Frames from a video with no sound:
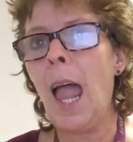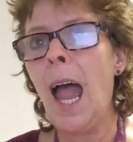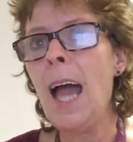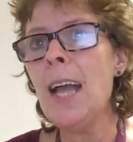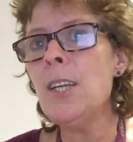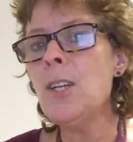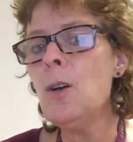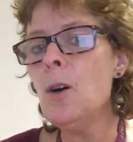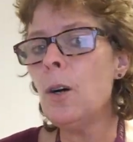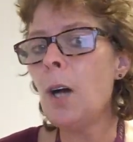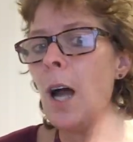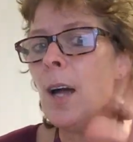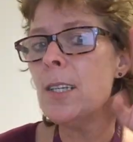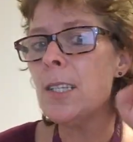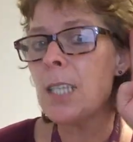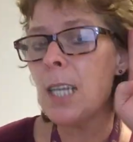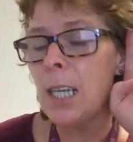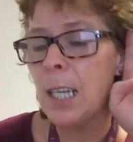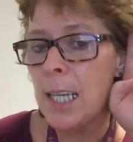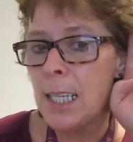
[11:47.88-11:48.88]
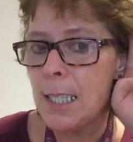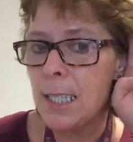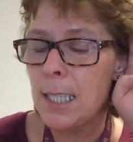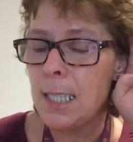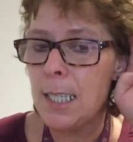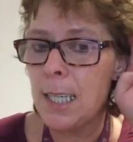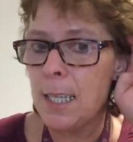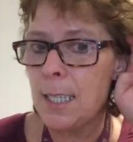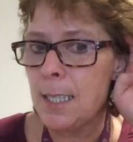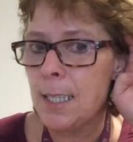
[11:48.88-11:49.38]
And you're going to listen
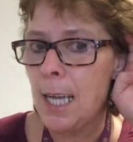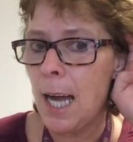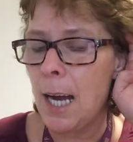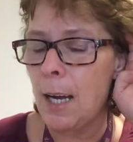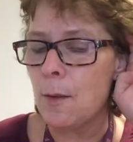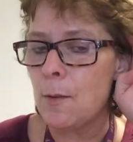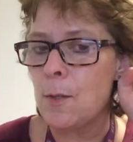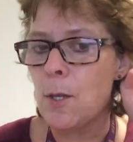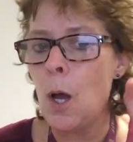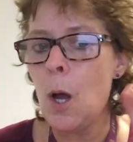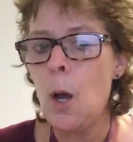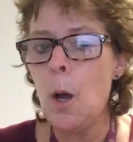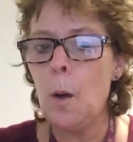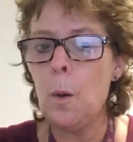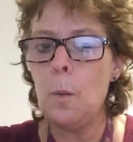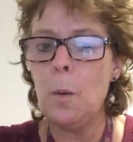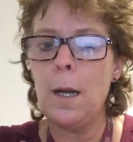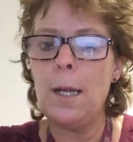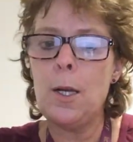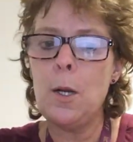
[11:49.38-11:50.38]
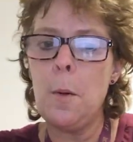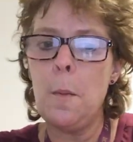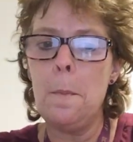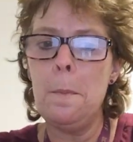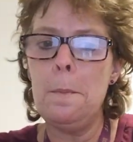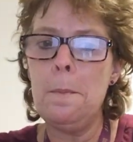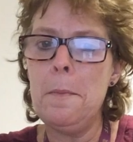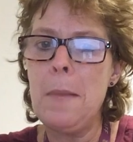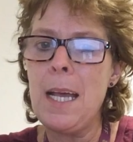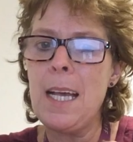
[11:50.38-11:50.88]
to the sounds when you're
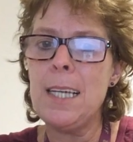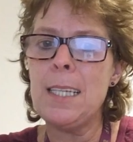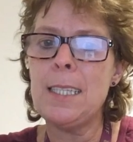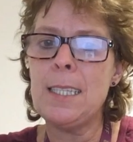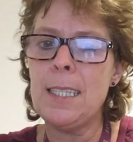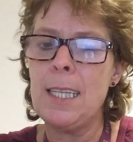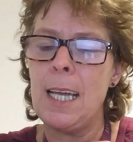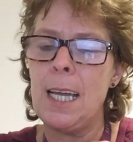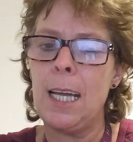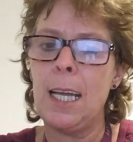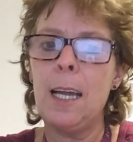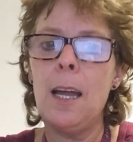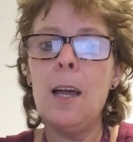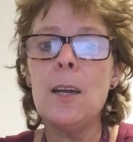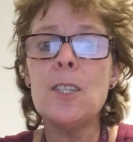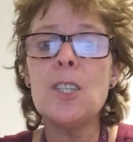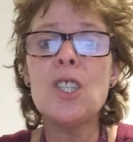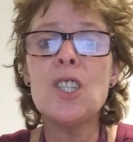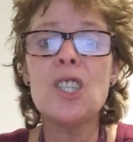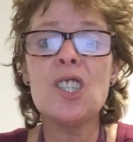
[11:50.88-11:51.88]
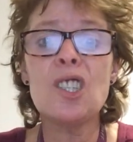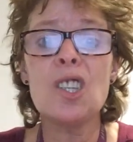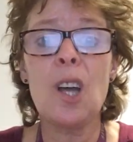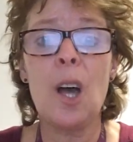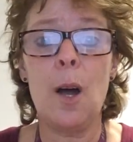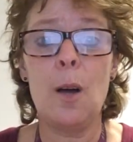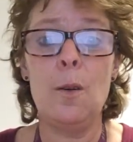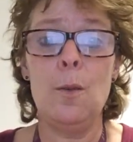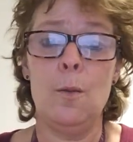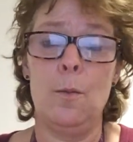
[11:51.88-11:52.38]
mixing
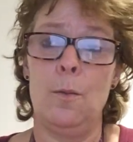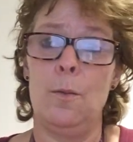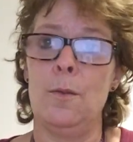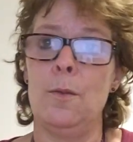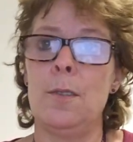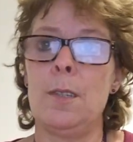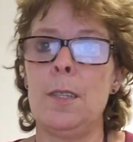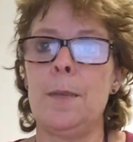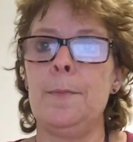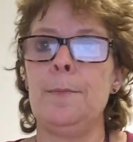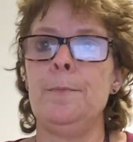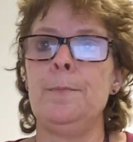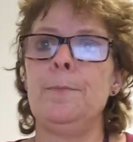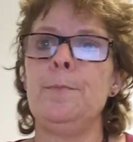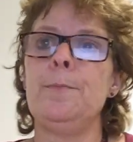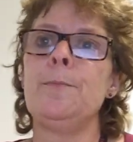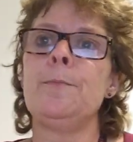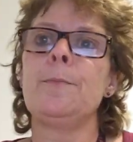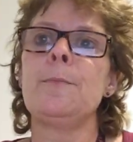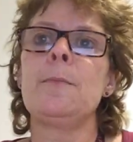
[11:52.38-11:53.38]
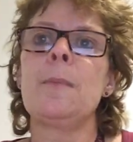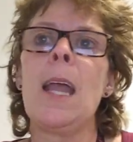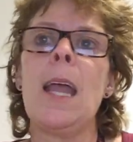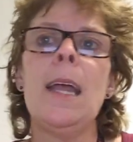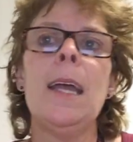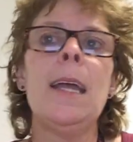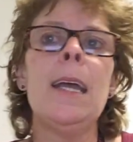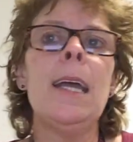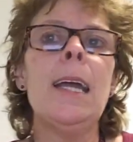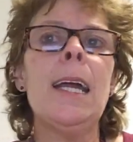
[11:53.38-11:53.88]
scones.
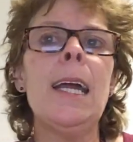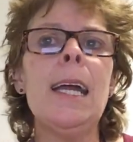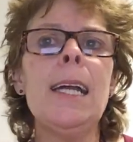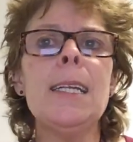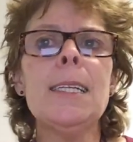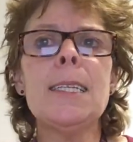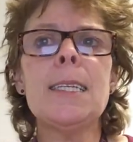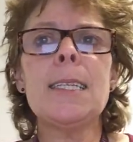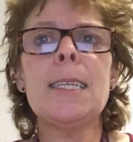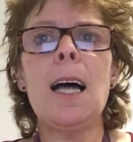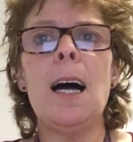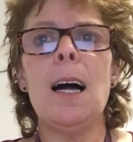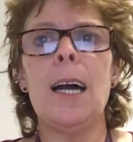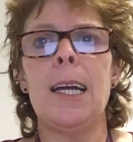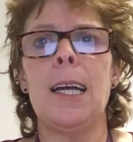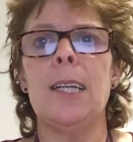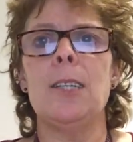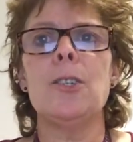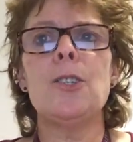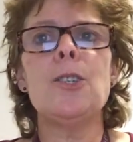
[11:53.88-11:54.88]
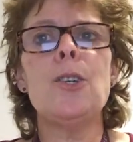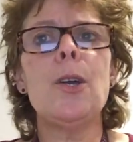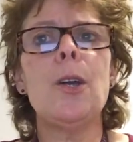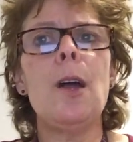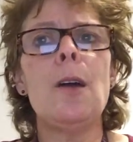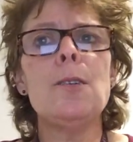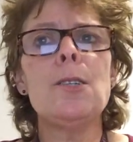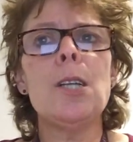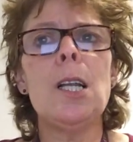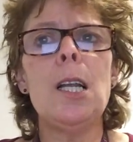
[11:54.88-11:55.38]
In science, you're
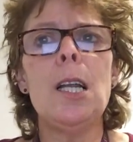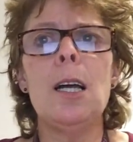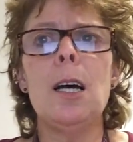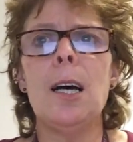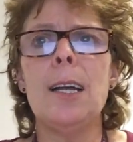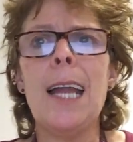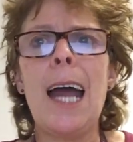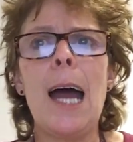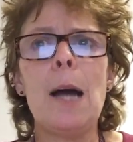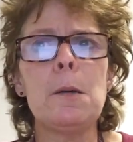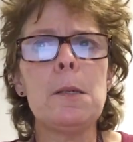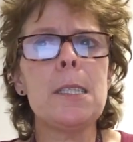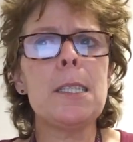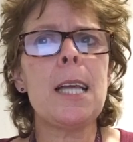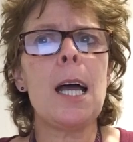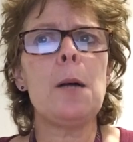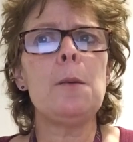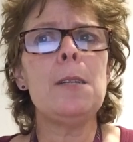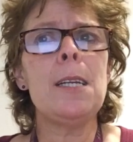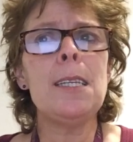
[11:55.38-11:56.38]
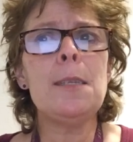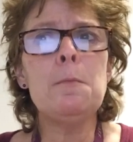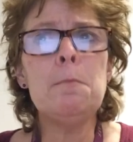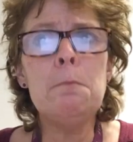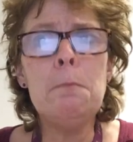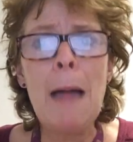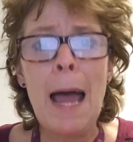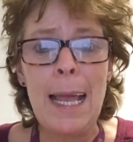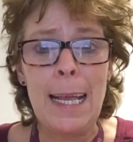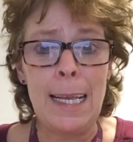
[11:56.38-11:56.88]
going to learn how a sound is
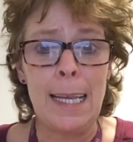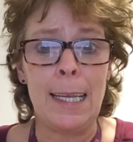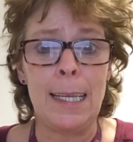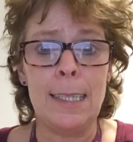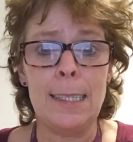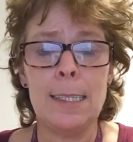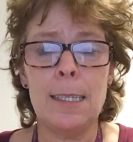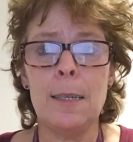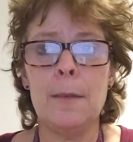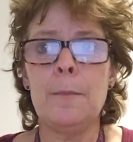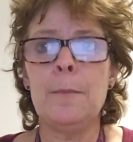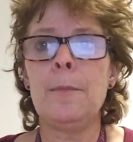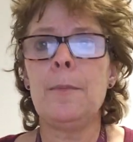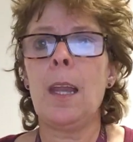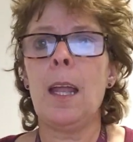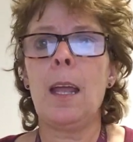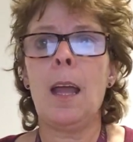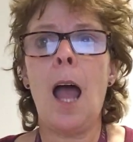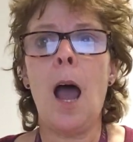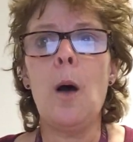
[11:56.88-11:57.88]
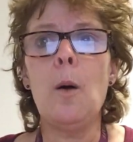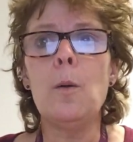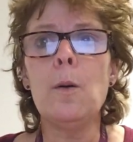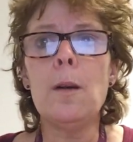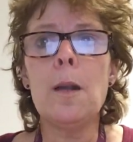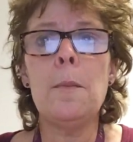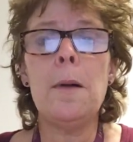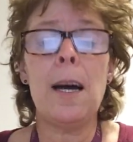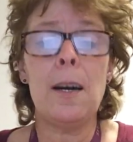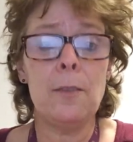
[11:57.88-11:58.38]
made,
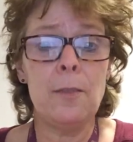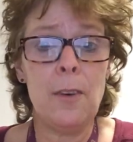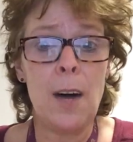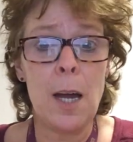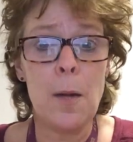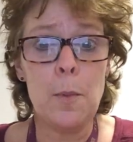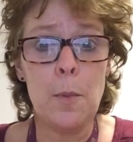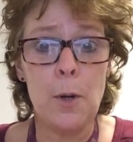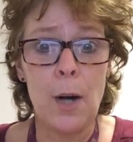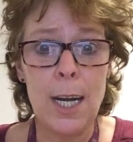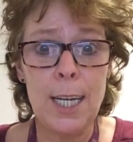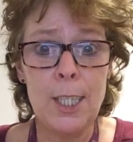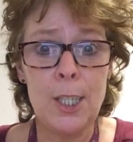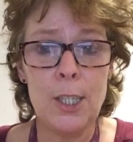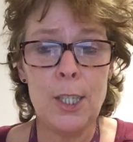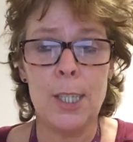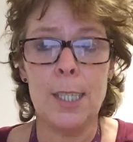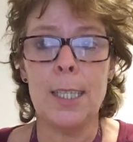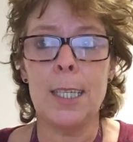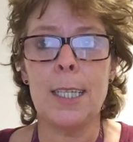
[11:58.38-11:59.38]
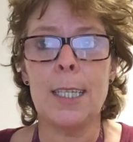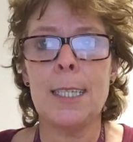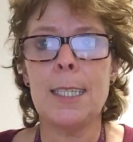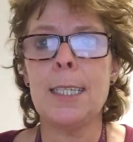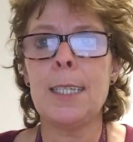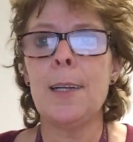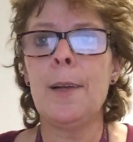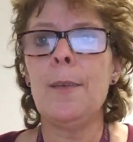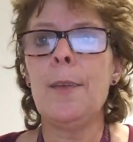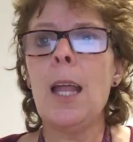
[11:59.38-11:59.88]
all about
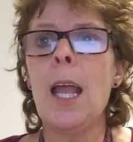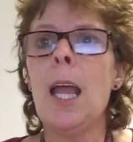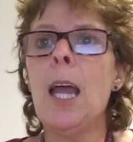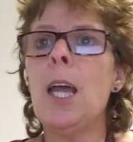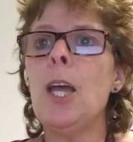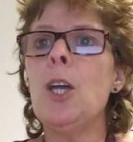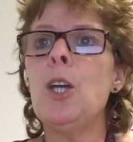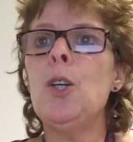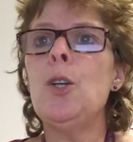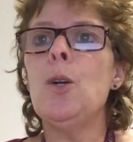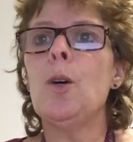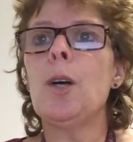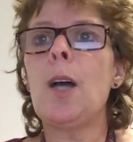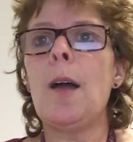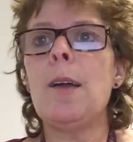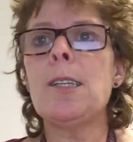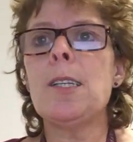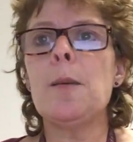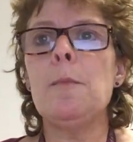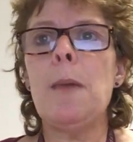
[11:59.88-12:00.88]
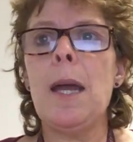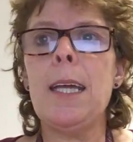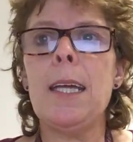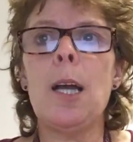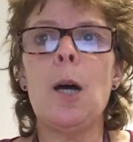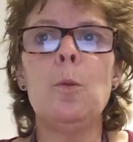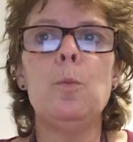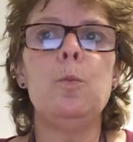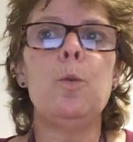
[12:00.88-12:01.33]
vibrations. You're going to make a